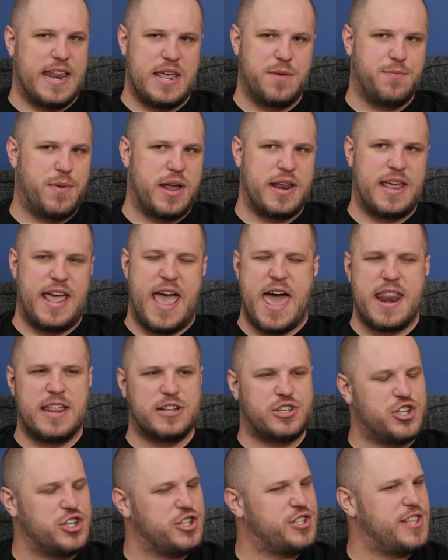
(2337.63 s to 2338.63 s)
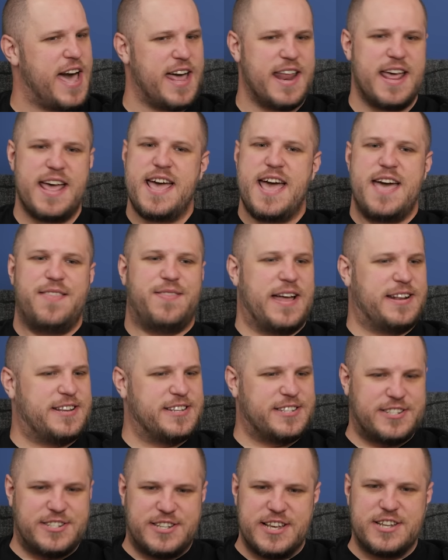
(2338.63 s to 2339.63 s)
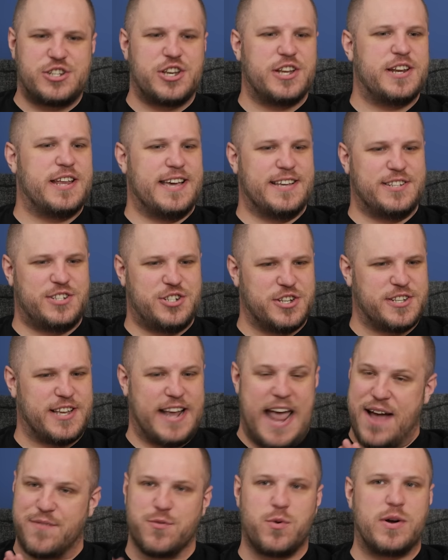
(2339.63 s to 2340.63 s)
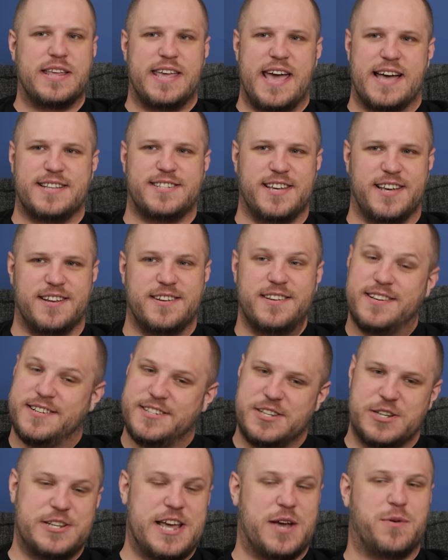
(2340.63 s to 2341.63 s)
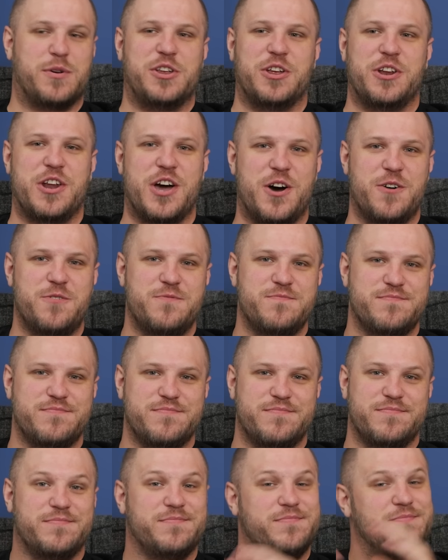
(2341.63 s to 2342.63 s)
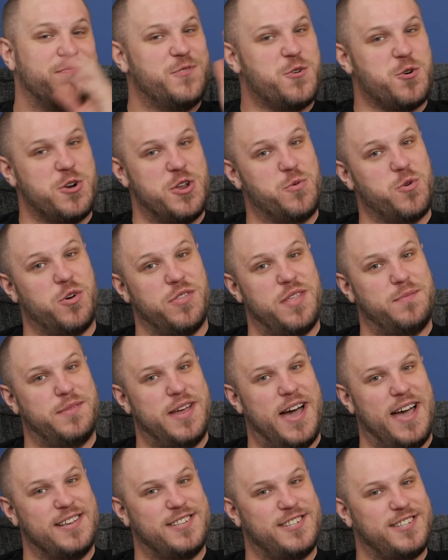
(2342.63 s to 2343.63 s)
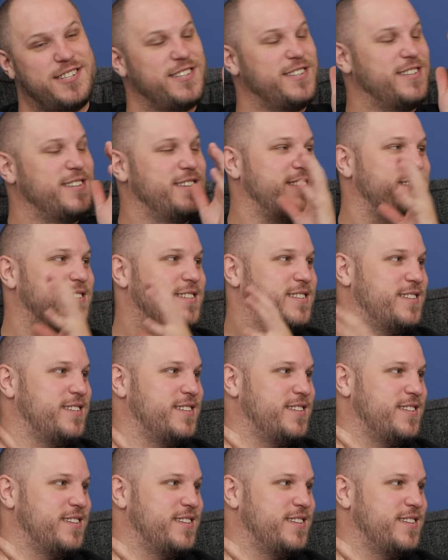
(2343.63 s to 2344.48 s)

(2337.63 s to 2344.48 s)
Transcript: anybody, and it's just that that decision is just like everyone gets it. Do you take what you know? Or you roll them dice. Yeah, there's a great player